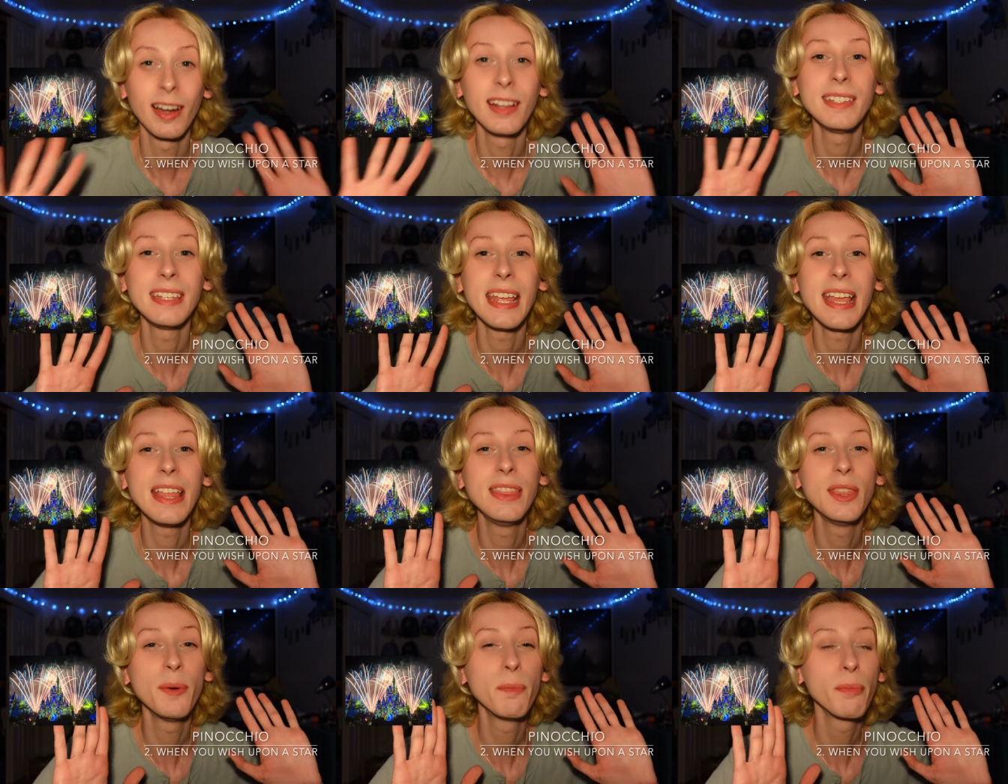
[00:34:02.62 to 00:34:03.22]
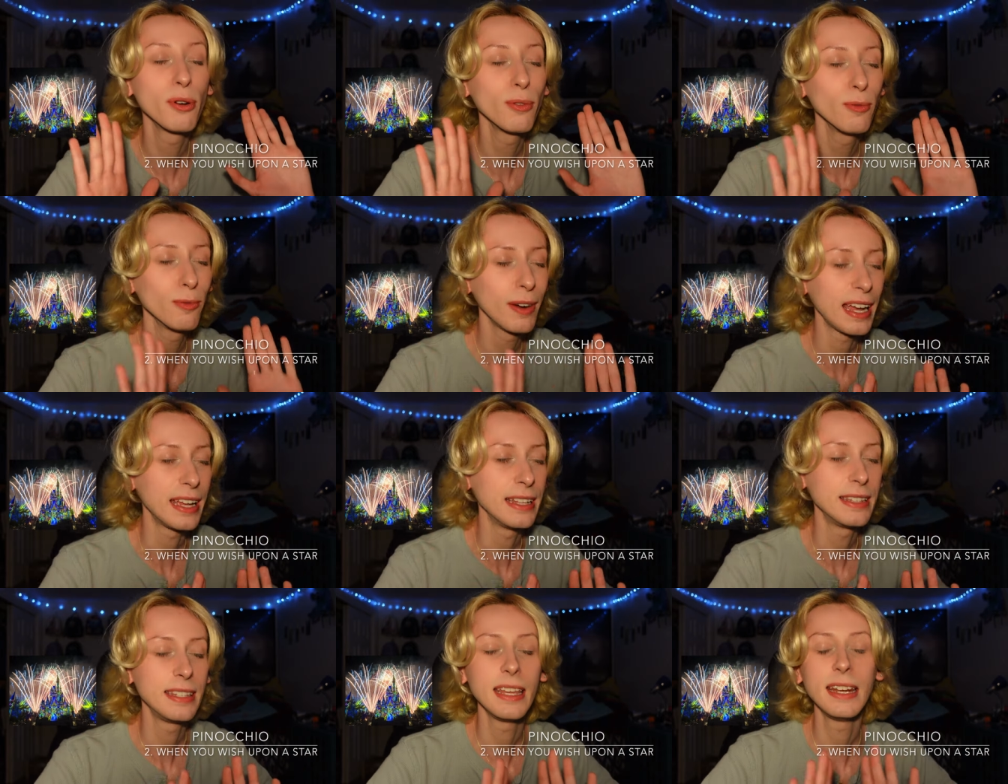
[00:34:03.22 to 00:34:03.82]
It is in the
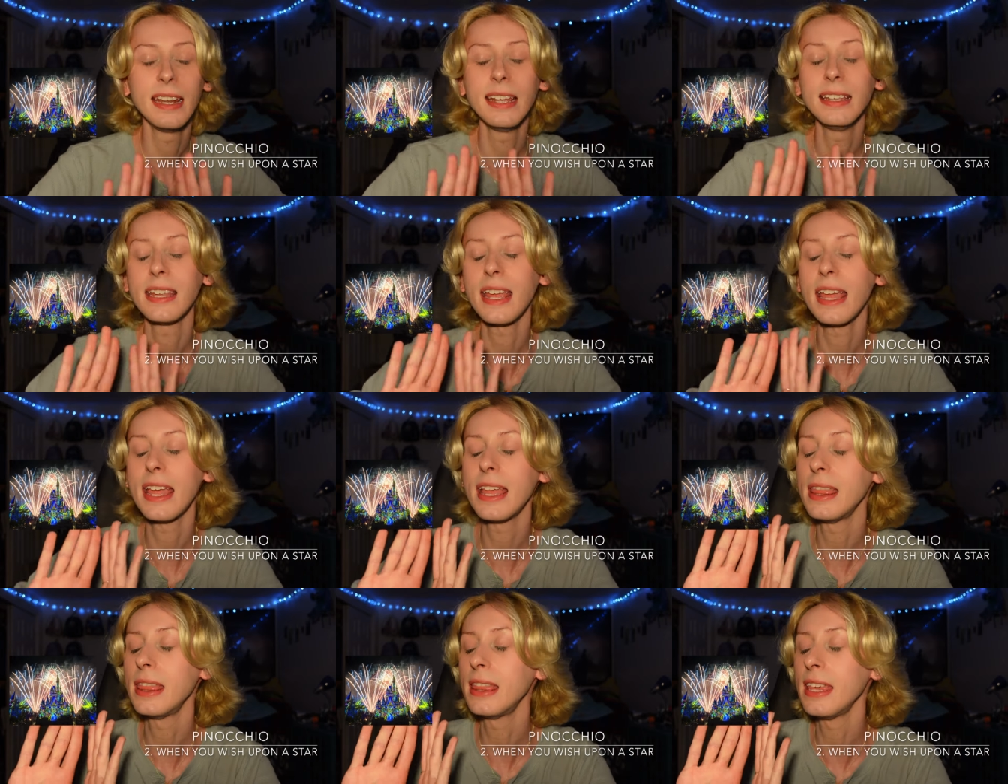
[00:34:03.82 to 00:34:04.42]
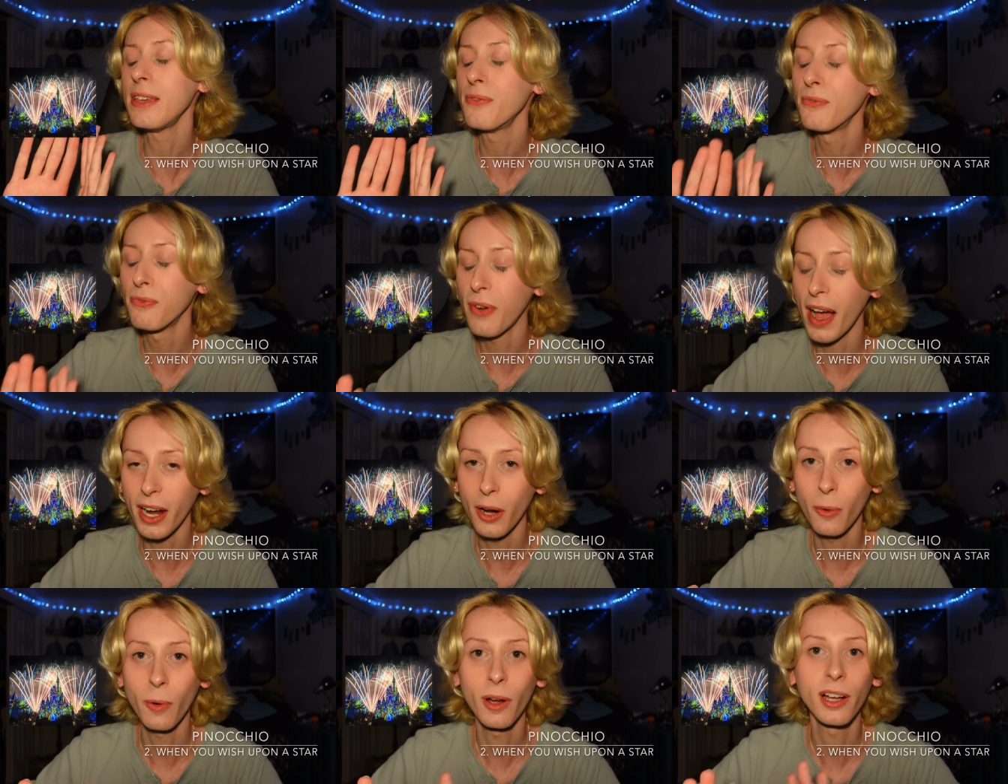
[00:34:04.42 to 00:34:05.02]
parades, it is in the
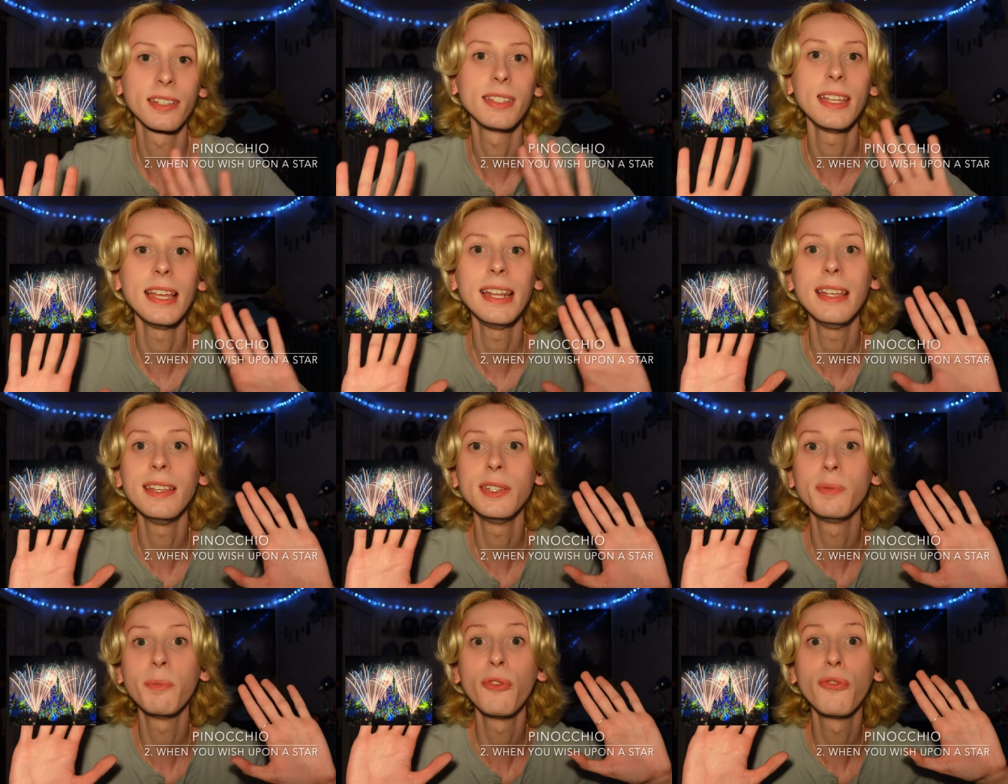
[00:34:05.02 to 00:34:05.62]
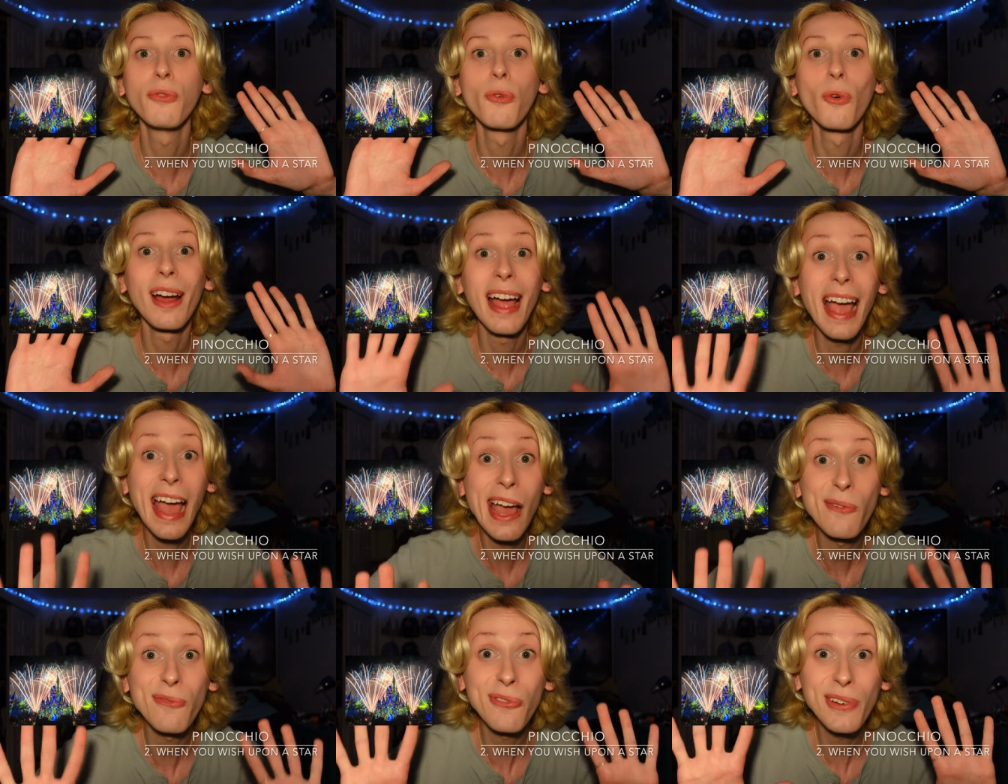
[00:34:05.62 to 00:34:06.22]
fireworks, it is before
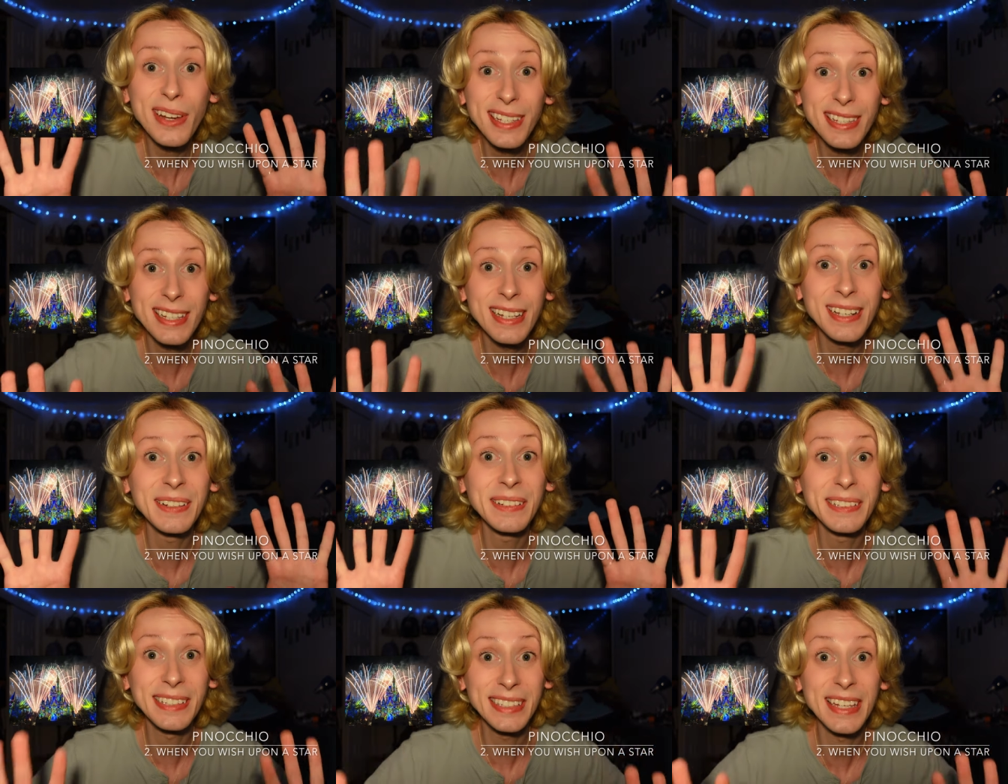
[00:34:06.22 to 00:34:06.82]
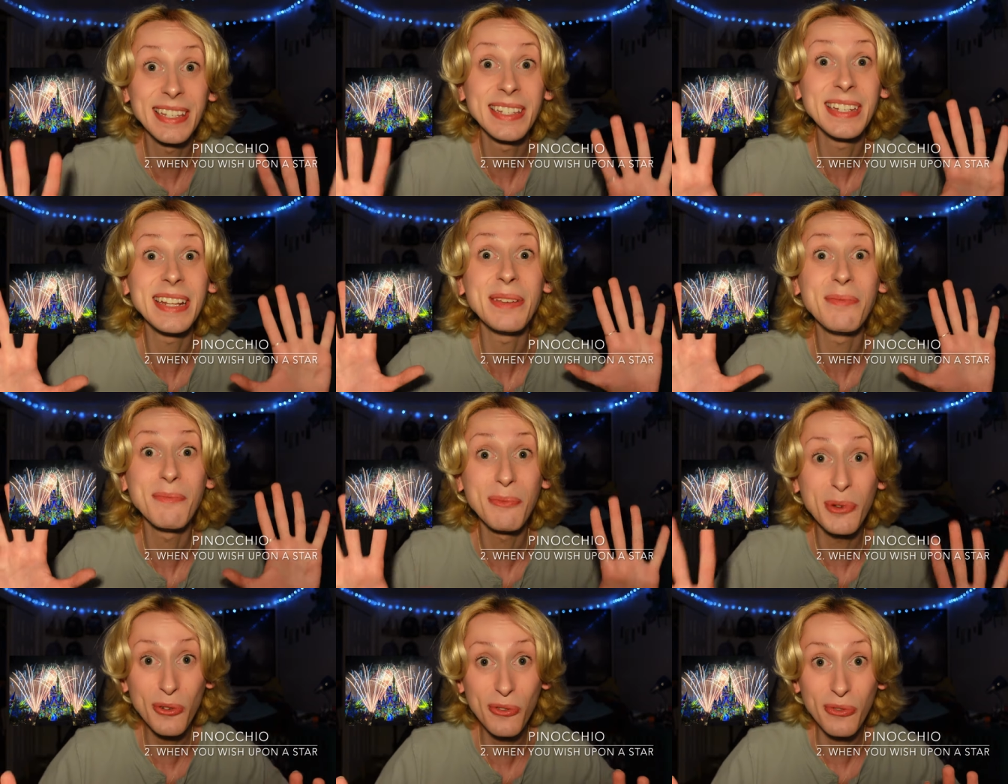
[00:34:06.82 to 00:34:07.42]
every single Disney
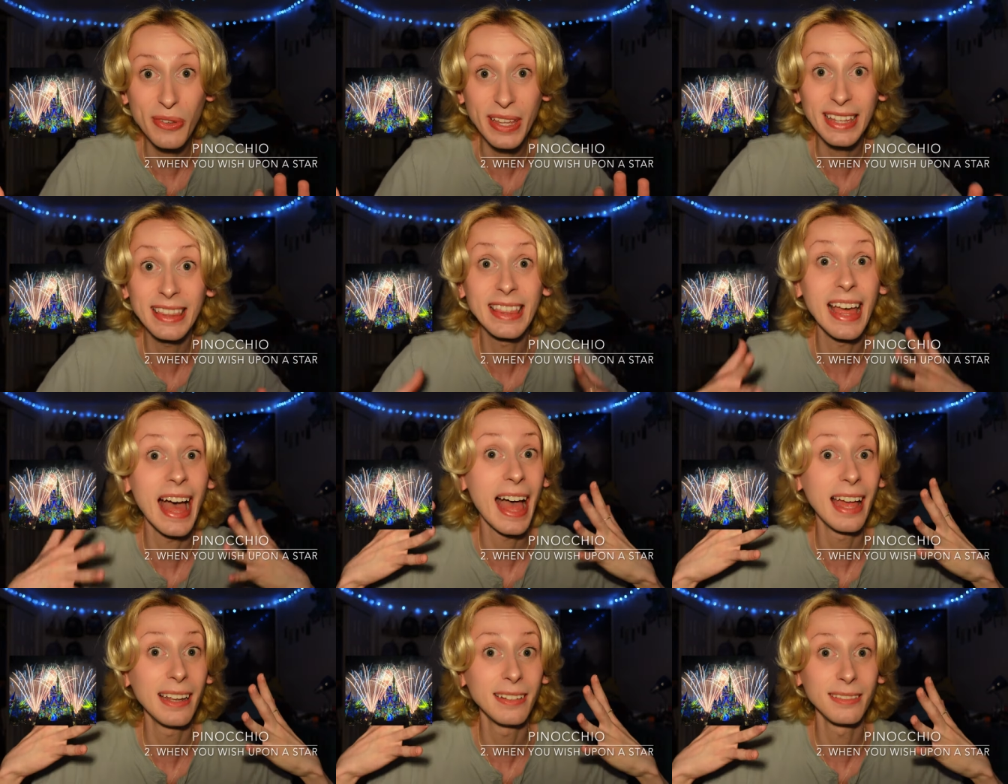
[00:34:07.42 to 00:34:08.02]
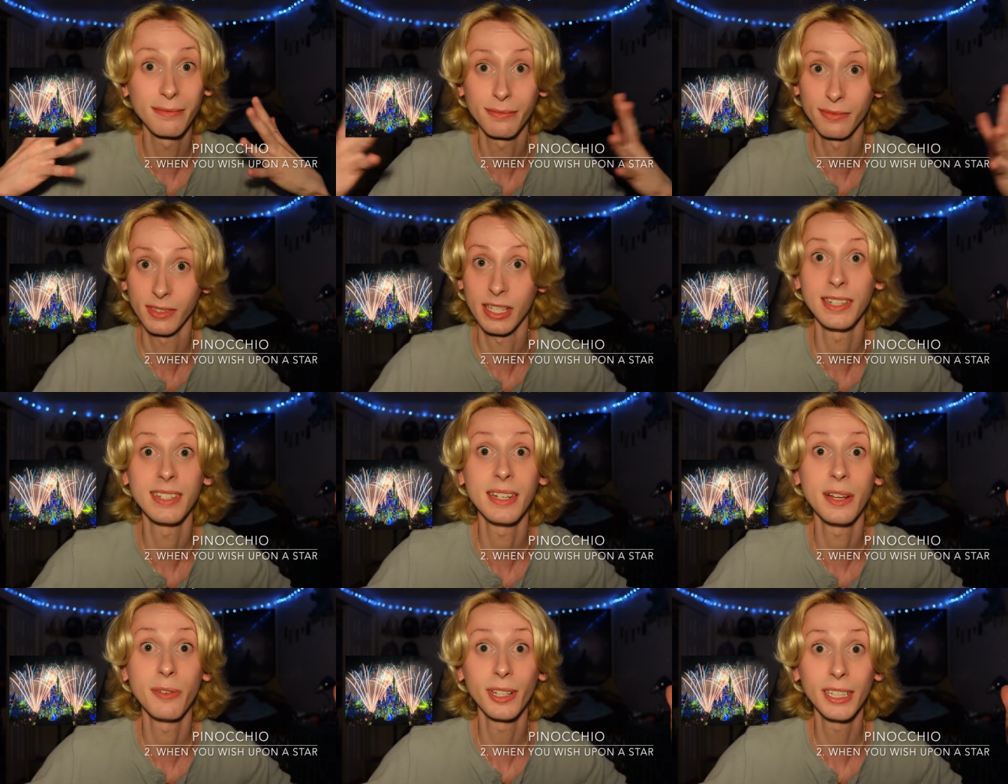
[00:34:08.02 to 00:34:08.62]
movie that
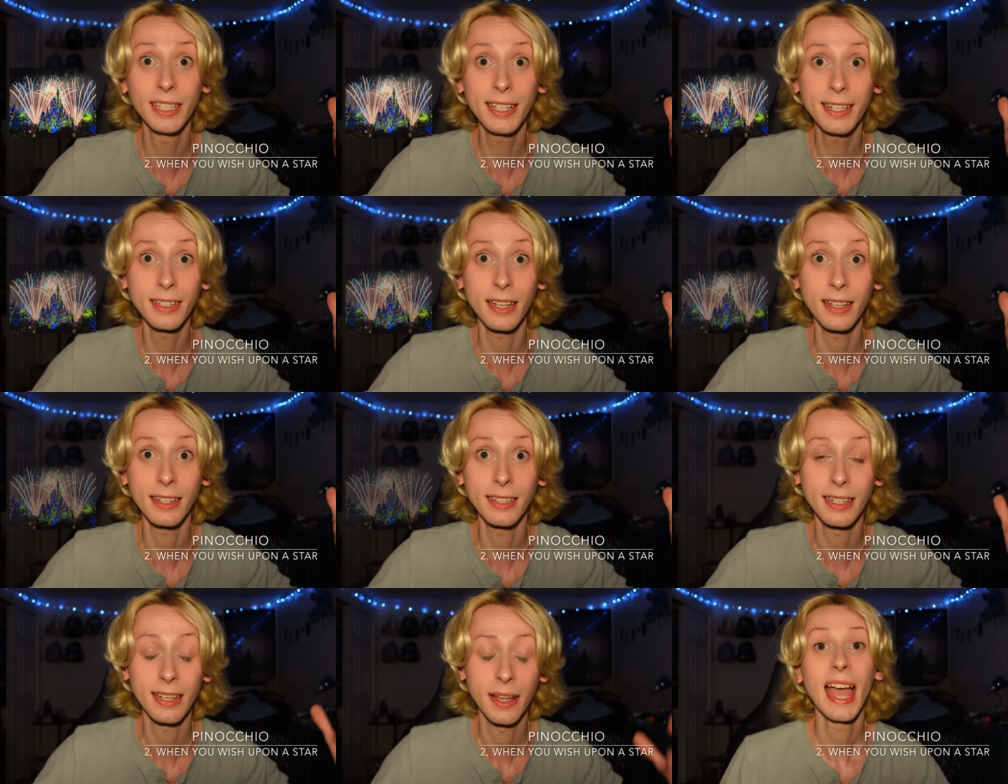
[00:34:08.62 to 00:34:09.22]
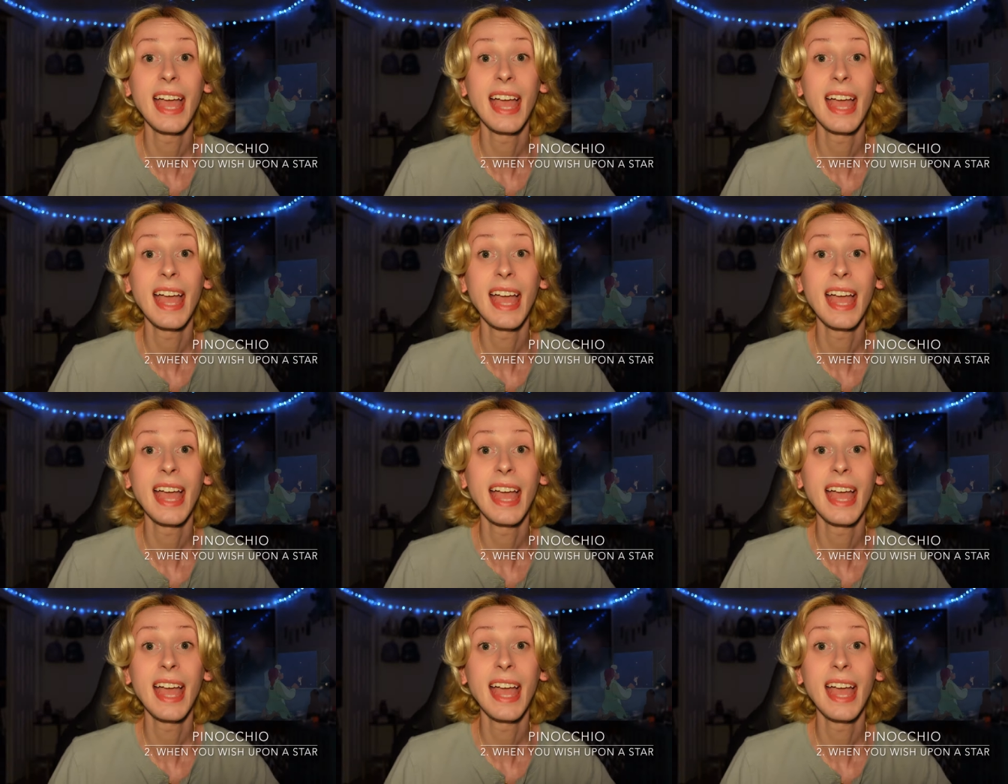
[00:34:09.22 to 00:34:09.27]
Disney releases.